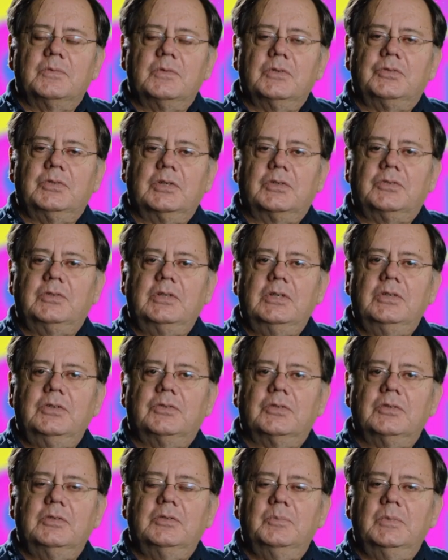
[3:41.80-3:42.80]
of the
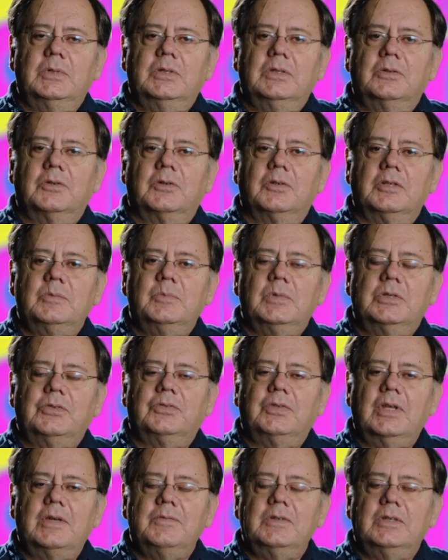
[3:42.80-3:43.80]
60s and early
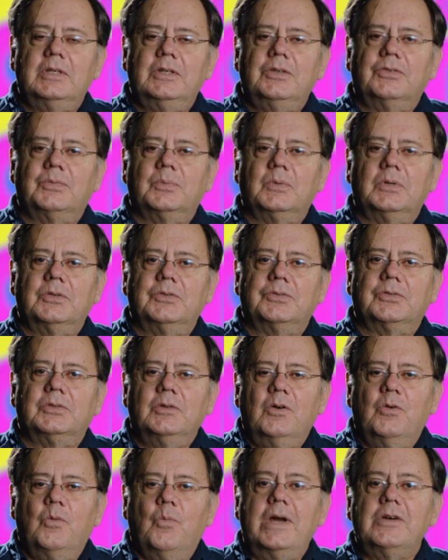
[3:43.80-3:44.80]
mid-70s, was,
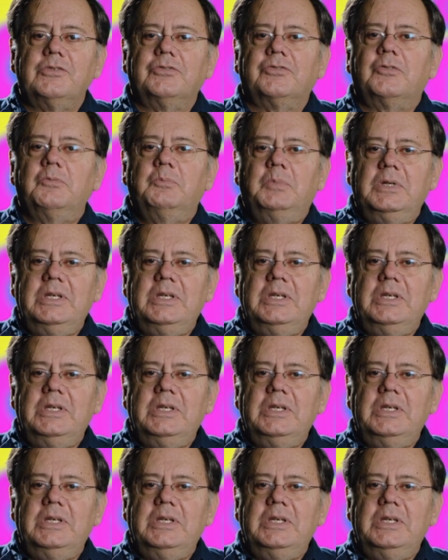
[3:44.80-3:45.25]
where's the